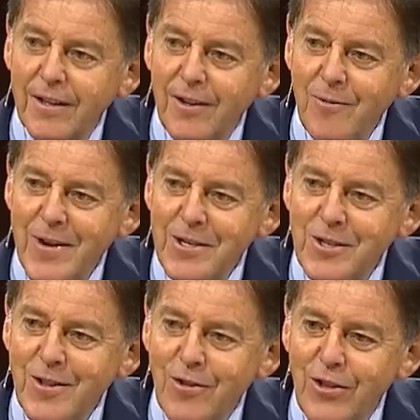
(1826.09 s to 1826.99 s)
You
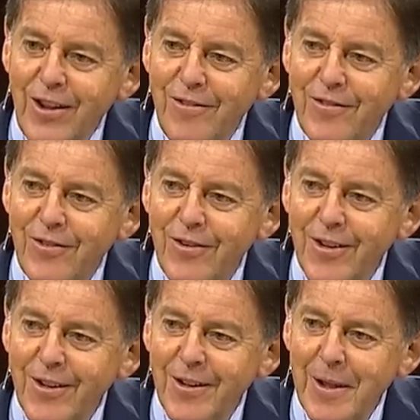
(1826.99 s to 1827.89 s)
imagine the thief
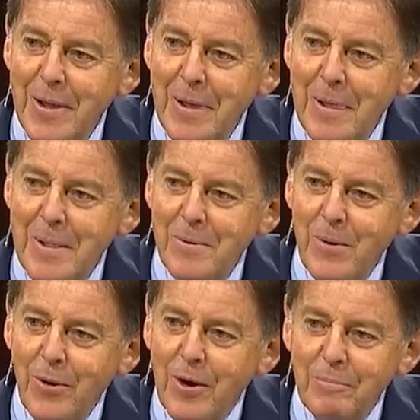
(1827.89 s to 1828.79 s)

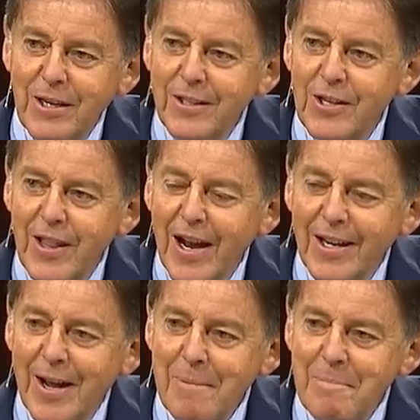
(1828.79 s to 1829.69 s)
welcomed into
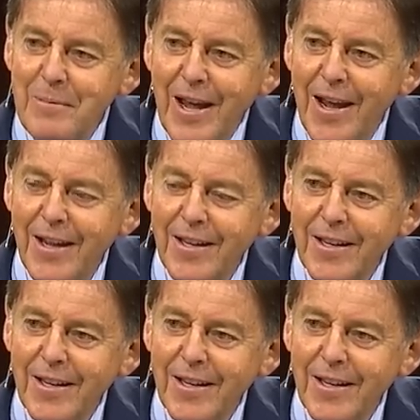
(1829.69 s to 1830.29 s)
that company